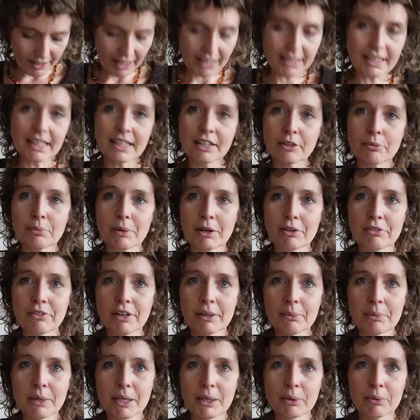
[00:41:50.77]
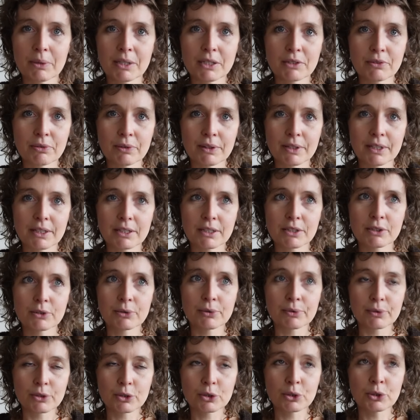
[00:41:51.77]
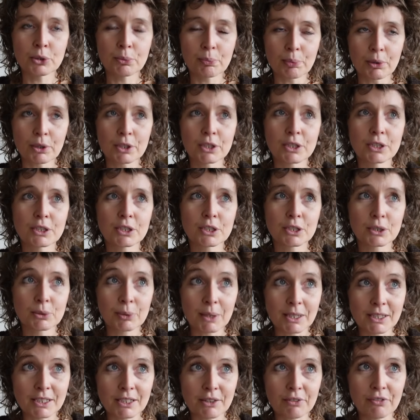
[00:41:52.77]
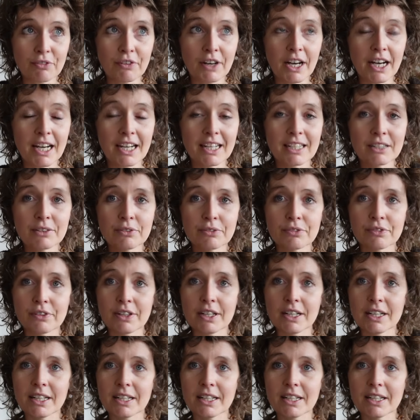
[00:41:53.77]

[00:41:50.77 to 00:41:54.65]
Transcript: I knitted my ribbing with 2.25,